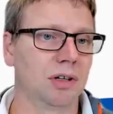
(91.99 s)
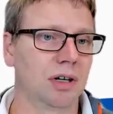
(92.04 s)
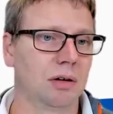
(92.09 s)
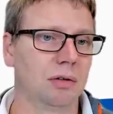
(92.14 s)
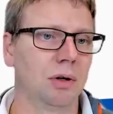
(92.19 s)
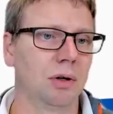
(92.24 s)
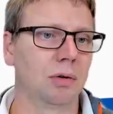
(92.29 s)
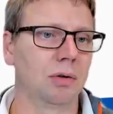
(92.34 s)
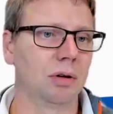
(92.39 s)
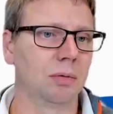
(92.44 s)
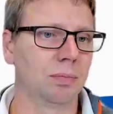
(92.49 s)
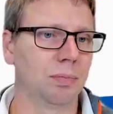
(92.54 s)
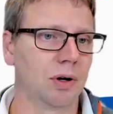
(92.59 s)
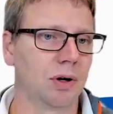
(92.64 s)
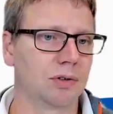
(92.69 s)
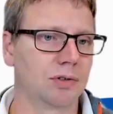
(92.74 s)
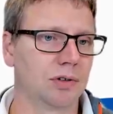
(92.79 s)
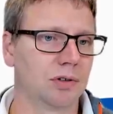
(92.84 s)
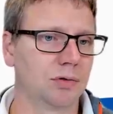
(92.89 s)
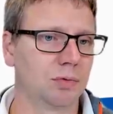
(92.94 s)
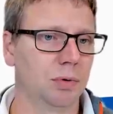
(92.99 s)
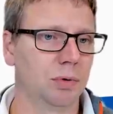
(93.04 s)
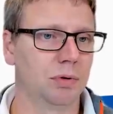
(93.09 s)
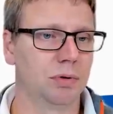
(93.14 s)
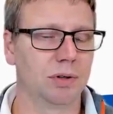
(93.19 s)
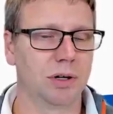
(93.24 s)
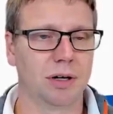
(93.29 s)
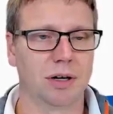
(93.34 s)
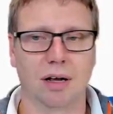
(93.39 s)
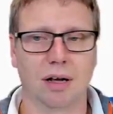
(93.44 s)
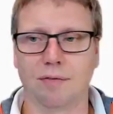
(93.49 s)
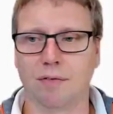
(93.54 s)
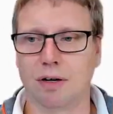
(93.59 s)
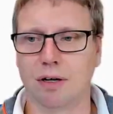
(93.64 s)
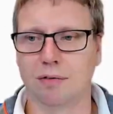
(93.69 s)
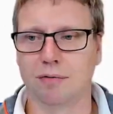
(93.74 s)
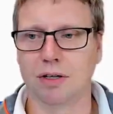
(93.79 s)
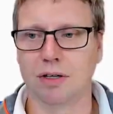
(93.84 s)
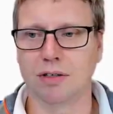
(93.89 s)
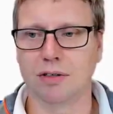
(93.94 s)
our local process. We will not have any
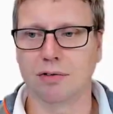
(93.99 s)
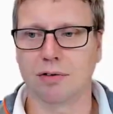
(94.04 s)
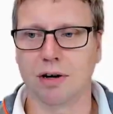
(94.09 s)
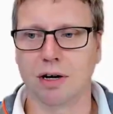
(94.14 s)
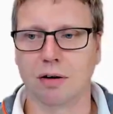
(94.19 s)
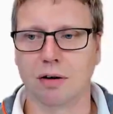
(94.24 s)
retry